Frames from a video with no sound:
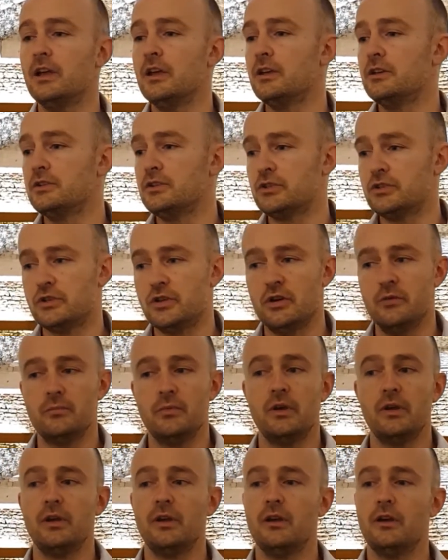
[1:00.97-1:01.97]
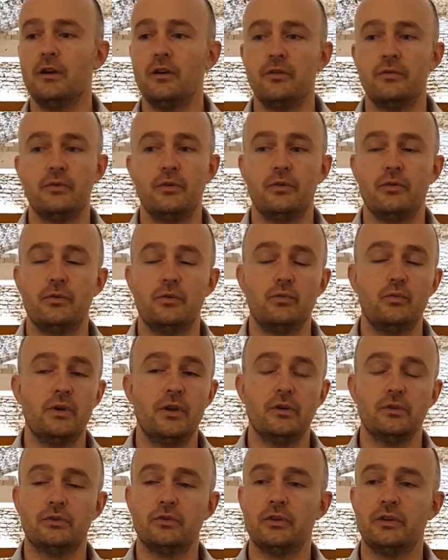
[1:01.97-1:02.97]
Some, we
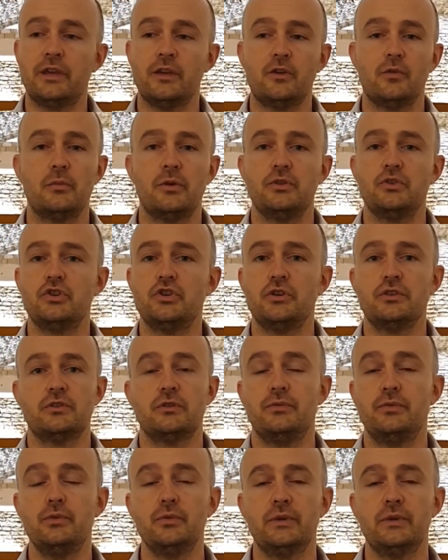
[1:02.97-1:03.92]
are talking about just a few